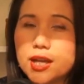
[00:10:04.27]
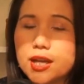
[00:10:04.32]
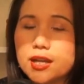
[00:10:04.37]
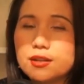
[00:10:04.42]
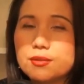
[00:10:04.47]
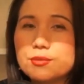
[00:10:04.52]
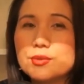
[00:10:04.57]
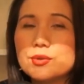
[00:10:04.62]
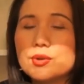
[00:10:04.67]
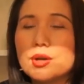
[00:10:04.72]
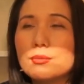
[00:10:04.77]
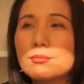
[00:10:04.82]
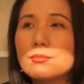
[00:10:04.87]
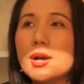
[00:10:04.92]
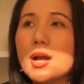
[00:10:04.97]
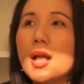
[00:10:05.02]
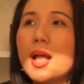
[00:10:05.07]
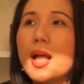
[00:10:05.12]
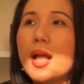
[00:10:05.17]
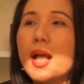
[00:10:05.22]
And if you don't
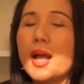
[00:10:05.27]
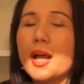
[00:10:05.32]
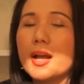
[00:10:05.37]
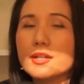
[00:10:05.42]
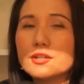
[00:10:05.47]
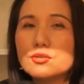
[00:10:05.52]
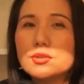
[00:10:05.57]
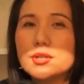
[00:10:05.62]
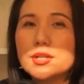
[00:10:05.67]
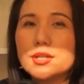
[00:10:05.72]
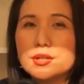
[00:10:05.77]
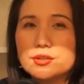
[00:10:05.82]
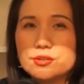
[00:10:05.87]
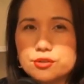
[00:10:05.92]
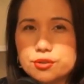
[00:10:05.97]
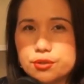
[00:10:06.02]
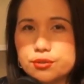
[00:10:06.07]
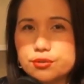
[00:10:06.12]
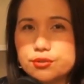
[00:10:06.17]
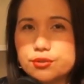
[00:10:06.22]
actually
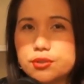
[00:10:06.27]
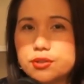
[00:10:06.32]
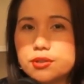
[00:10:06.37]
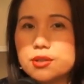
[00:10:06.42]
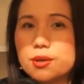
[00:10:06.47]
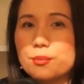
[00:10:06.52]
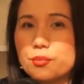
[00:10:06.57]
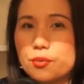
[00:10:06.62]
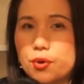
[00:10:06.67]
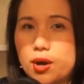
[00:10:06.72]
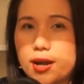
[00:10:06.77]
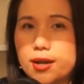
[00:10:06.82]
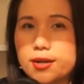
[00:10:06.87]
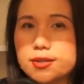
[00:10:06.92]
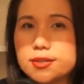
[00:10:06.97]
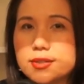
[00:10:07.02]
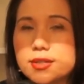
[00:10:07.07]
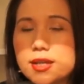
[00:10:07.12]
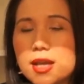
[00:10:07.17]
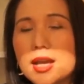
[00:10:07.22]
adjust the
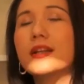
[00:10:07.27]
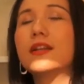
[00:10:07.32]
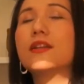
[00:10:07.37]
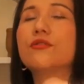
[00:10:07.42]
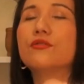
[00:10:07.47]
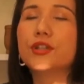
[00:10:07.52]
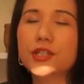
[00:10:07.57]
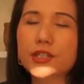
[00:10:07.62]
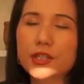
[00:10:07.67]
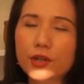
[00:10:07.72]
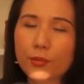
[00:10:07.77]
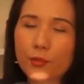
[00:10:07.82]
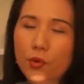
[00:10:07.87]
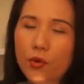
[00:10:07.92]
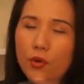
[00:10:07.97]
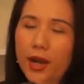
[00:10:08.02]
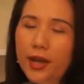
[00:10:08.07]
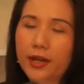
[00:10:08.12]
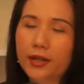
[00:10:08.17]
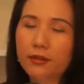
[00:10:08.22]
price in the
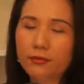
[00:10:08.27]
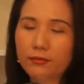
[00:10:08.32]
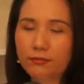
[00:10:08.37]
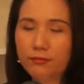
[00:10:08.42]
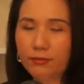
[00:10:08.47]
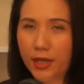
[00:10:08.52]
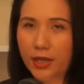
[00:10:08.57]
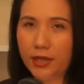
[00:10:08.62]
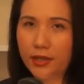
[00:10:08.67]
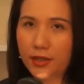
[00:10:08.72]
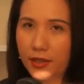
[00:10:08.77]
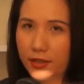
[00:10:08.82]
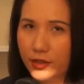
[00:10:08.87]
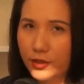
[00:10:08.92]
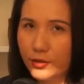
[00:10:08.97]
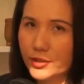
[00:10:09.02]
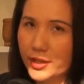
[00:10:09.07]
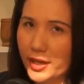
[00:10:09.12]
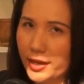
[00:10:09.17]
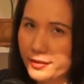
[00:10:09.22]
reasonable, I don't let
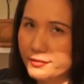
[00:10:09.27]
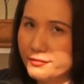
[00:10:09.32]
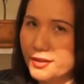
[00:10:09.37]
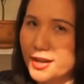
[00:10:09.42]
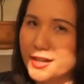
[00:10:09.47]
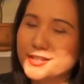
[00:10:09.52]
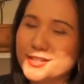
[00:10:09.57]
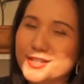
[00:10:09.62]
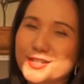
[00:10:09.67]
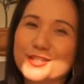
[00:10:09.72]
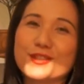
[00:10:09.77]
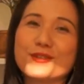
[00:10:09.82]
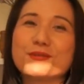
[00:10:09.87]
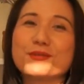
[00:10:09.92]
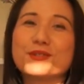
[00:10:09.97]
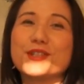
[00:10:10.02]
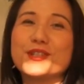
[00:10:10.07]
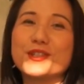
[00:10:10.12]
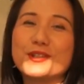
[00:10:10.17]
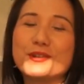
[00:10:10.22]
you take advantage of
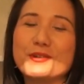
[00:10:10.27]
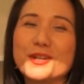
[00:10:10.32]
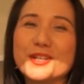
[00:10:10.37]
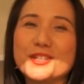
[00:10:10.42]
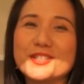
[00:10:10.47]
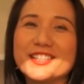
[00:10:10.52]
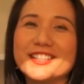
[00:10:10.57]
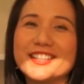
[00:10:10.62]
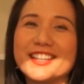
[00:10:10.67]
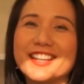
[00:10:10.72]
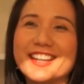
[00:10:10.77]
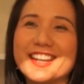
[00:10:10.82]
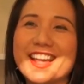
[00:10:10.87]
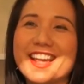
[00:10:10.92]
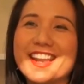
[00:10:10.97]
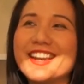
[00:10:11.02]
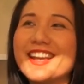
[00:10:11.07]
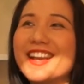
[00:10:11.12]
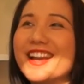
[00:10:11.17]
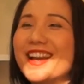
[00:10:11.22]
situation and
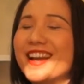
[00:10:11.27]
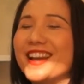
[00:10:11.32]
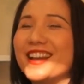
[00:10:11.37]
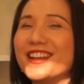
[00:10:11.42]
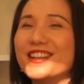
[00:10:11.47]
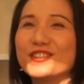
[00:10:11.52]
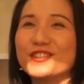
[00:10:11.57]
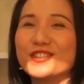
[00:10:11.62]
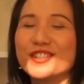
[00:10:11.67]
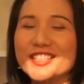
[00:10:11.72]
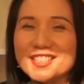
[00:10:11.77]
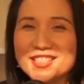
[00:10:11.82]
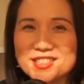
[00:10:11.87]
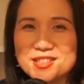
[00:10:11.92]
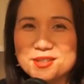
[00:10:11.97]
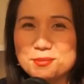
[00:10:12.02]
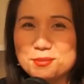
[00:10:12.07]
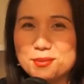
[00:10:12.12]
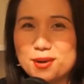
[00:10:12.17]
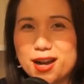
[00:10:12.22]
then increase
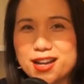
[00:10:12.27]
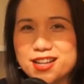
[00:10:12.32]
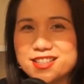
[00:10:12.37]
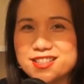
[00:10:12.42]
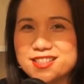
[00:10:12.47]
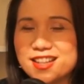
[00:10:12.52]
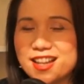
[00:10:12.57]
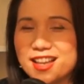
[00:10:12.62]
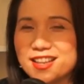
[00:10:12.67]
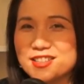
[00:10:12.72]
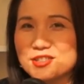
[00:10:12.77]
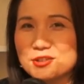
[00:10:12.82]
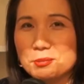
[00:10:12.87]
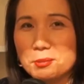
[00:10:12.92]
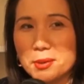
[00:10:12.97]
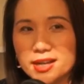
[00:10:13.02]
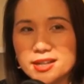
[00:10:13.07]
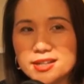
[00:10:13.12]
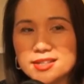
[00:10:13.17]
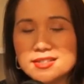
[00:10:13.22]
the price like
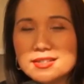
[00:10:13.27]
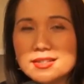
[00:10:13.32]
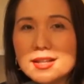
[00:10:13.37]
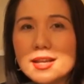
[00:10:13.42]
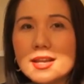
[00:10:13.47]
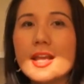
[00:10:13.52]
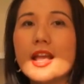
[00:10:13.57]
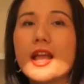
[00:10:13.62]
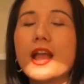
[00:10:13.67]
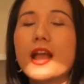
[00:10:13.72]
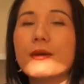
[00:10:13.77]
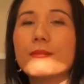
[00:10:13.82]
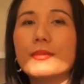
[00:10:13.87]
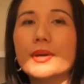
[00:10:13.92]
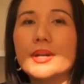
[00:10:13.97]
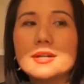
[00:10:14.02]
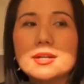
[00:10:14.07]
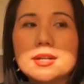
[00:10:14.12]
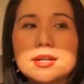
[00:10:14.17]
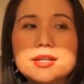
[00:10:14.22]
tremendously,
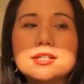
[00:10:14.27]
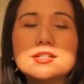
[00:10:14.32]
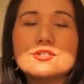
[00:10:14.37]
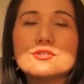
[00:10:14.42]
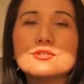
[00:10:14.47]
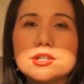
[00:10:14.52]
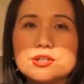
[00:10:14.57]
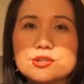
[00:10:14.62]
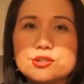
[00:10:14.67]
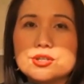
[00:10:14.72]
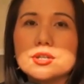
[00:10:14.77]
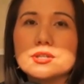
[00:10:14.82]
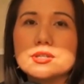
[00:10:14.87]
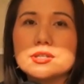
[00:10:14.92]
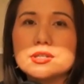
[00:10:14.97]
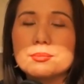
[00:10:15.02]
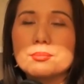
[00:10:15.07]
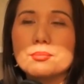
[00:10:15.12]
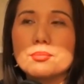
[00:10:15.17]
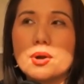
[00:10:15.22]
but need to
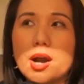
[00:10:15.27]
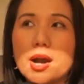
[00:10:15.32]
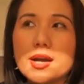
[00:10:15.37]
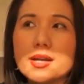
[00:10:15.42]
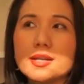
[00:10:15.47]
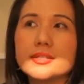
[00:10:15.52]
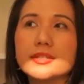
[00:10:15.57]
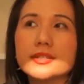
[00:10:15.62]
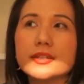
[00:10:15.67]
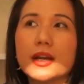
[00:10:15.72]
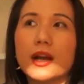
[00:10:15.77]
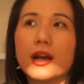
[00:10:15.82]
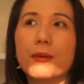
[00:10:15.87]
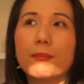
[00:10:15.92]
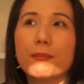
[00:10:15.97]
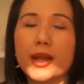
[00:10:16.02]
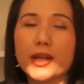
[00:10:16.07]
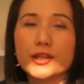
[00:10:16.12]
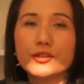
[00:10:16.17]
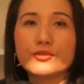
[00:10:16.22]
adjust the price
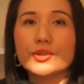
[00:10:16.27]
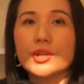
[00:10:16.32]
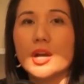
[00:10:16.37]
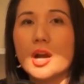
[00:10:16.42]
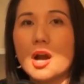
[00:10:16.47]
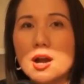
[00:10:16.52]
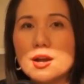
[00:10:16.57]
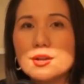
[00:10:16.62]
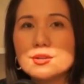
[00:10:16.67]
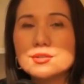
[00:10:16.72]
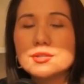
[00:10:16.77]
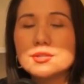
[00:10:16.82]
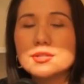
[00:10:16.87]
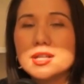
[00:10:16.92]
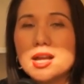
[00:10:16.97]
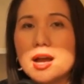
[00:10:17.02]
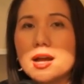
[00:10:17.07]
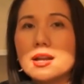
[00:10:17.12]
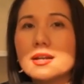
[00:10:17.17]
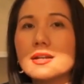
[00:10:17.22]
compared to the cost
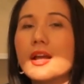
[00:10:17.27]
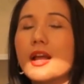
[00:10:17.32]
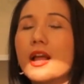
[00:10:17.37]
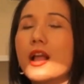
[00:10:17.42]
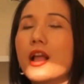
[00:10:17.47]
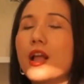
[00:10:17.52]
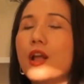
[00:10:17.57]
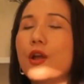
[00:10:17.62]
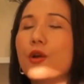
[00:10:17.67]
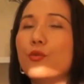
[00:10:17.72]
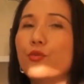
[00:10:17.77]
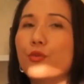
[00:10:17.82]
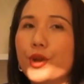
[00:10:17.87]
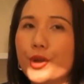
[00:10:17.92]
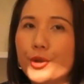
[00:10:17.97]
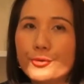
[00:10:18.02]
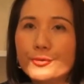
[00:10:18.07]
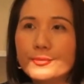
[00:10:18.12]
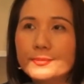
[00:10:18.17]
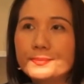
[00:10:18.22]
that will